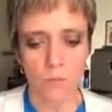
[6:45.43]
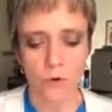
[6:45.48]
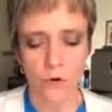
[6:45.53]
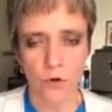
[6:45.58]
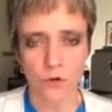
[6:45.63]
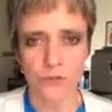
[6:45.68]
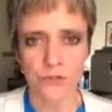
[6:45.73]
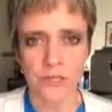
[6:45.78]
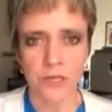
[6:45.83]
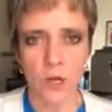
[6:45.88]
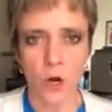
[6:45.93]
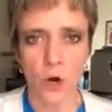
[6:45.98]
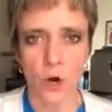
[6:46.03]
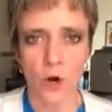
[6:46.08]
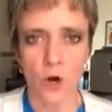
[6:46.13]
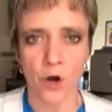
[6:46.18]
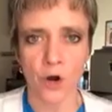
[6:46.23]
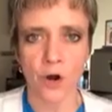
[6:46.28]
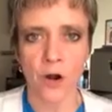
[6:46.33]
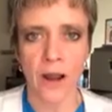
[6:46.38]
nursing
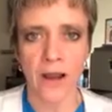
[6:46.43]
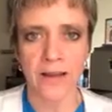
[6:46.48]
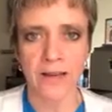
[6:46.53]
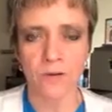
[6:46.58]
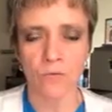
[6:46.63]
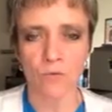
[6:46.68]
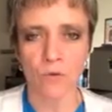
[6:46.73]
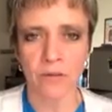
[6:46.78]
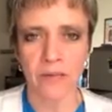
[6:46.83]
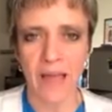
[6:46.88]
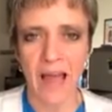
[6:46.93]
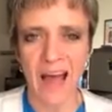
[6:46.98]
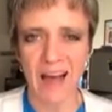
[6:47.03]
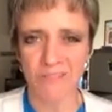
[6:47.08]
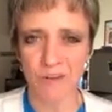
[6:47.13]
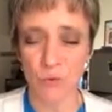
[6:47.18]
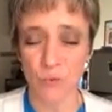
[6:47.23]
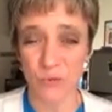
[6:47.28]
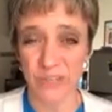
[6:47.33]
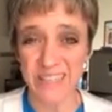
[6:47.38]
her, I didn't really
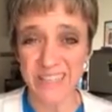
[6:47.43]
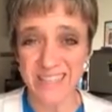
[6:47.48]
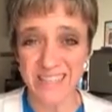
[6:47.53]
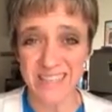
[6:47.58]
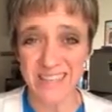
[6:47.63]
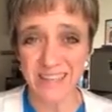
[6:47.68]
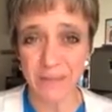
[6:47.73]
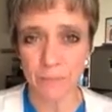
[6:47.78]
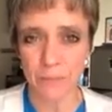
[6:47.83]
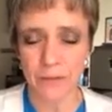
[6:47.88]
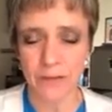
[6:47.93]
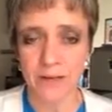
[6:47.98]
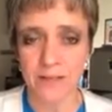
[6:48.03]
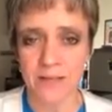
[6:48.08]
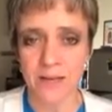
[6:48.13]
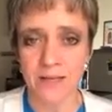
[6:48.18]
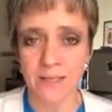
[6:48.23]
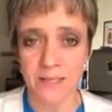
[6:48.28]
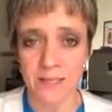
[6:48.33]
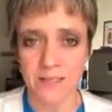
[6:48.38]
have a reason, because
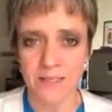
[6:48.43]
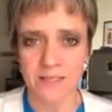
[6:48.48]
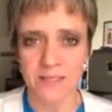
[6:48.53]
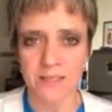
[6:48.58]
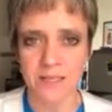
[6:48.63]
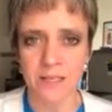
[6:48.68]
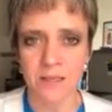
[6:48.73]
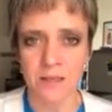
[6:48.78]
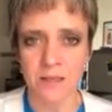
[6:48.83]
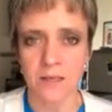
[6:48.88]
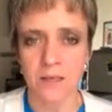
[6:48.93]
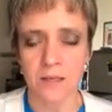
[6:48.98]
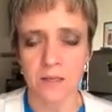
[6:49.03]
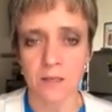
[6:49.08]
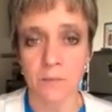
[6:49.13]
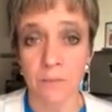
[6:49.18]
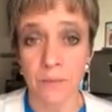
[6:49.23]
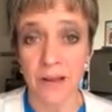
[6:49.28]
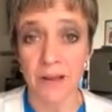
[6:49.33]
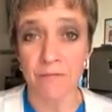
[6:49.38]
I didn't see
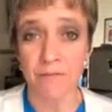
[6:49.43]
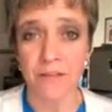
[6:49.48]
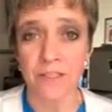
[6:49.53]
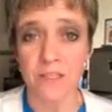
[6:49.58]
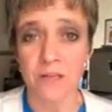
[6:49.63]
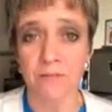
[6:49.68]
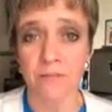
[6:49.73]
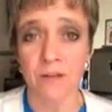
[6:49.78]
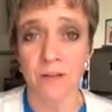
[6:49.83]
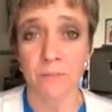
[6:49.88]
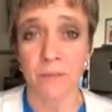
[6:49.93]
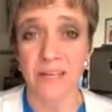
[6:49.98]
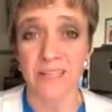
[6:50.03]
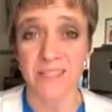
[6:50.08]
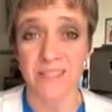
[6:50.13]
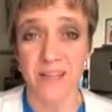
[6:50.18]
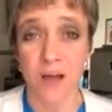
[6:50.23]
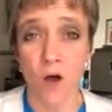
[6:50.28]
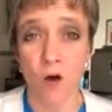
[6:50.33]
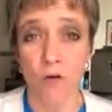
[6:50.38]
the benefits of it in
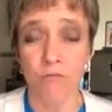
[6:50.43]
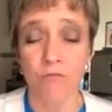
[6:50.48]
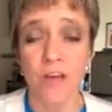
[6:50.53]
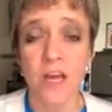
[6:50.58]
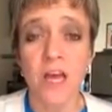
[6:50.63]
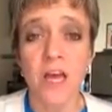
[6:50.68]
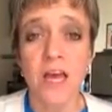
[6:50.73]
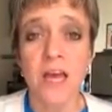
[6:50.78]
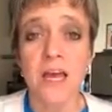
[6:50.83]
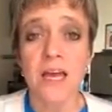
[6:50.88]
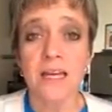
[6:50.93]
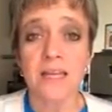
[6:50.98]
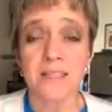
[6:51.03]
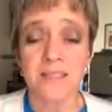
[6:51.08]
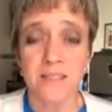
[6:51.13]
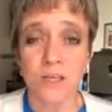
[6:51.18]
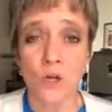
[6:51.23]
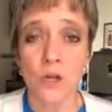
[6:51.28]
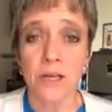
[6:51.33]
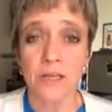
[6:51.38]
myself
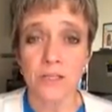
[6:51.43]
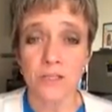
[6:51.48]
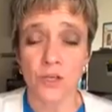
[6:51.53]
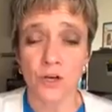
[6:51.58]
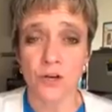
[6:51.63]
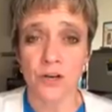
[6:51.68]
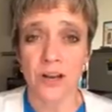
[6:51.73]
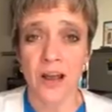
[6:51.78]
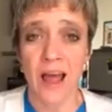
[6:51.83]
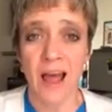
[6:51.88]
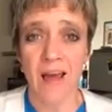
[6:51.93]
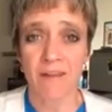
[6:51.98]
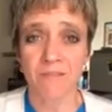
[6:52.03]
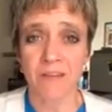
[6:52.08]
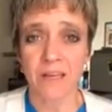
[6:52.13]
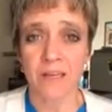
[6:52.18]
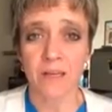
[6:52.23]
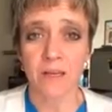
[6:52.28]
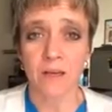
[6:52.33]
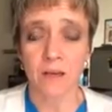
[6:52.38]
until I started
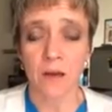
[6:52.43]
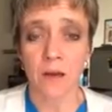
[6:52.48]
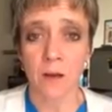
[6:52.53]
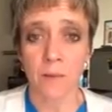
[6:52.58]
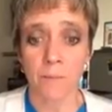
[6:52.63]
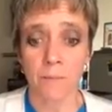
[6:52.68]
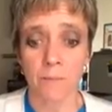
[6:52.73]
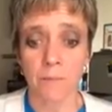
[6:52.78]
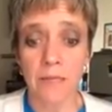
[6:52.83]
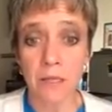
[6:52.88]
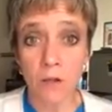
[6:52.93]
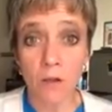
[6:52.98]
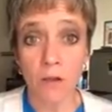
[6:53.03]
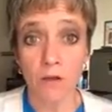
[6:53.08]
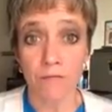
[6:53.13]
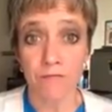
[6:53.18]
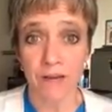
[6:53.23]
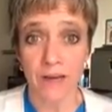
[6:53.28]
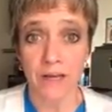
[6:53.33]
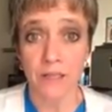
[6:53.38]
having ill
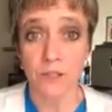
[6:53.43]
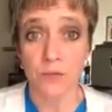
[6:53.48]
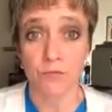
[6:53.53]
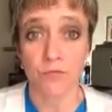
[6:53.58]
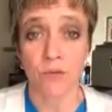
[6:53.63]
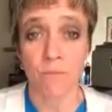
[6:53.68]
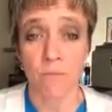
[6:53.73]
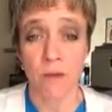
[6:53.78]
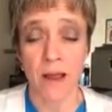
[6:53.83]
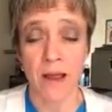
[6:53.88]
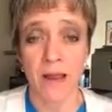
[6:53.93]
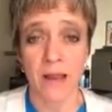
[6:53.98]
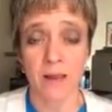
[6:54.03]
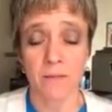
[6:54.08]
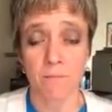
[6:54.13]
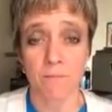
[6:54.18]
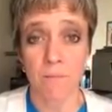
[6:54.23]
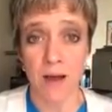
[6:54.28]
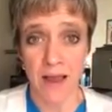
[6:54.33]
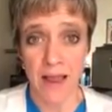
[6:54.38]
effects from my
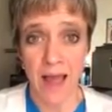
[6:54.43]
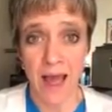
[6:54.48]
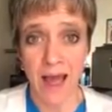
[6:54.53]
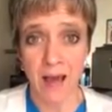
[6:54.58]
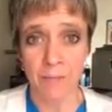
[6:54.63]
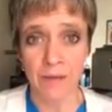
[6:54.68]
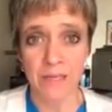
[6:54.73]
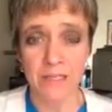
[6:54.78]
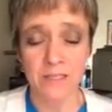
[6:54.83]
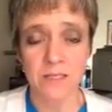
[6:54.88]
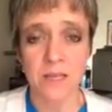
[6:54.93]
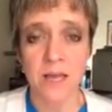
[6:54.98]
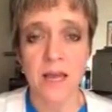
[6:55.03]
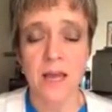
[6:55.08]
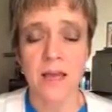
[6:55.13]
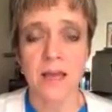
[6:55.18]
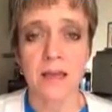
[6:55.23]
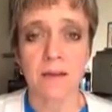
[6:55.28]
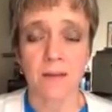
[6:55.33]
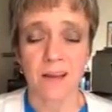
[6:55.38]
habits
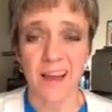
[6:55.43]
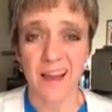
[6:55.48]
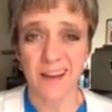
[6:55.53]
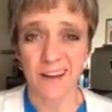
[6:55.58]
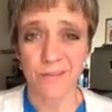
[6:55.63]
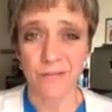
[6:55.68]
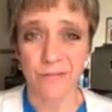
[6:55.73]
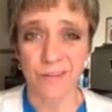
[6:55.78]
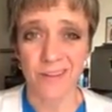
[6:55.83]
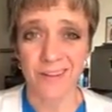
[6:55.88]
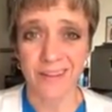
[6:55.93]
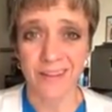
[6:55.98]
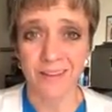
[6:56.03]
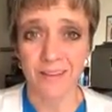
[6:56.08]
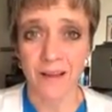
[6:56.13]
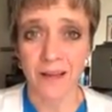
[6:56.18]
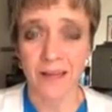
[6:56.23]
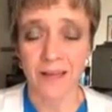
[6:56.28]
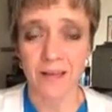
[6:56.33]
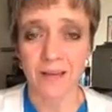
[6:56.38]
and kind of
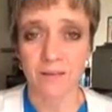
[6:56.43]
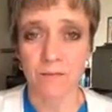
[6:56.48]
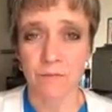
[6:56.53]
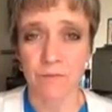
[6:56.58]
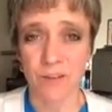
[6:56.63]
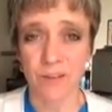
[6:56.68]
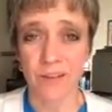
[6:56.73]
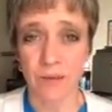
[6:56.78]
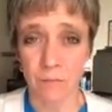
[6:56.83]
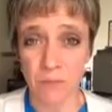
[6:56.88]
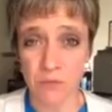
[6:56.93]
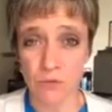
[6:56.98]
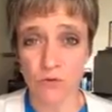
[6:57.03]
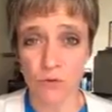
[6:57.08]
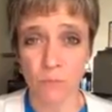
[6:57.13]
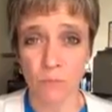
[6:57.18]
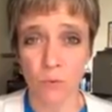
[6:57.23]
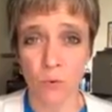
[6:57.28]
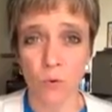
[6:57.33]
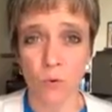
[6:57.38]
feeling
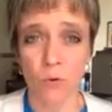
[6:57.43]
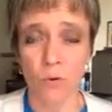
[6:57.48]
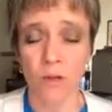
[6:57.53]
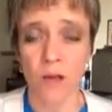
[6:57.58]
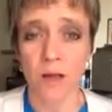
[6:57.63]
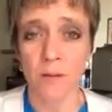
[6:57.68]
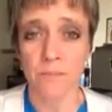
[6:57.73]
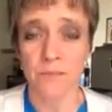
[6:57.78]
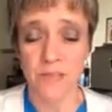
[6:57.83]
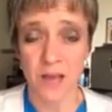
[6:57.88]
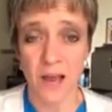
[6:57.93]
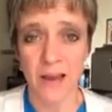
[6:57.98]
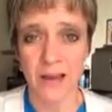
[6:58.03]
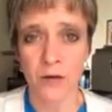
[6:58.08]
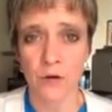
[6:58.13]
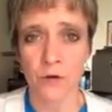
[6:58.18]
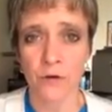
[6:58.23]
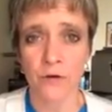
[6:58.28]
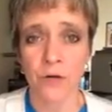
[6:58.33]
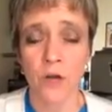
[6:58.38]
miserable,
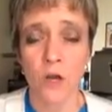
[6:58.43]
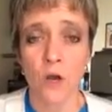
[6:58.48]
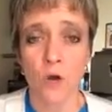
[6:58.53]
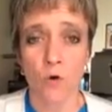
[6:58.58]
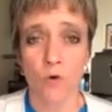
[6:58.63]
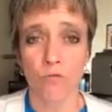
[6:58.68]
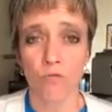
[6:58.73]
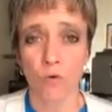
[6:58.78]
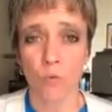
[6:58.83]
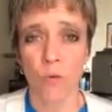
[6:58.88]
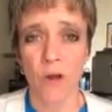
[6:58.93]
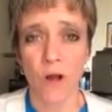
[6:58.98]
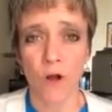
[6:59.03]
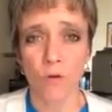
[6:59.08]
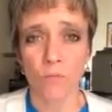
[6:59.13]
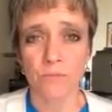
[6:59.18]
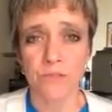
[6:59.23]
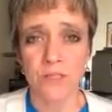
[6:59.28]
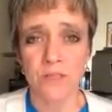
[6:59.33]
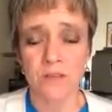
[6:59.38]
tired,
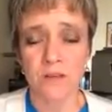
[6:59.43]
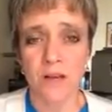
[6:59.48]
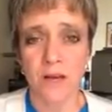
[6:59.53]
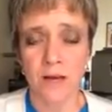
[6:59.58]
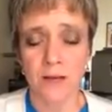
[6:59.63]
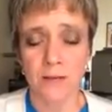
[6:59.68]
overwhelmed,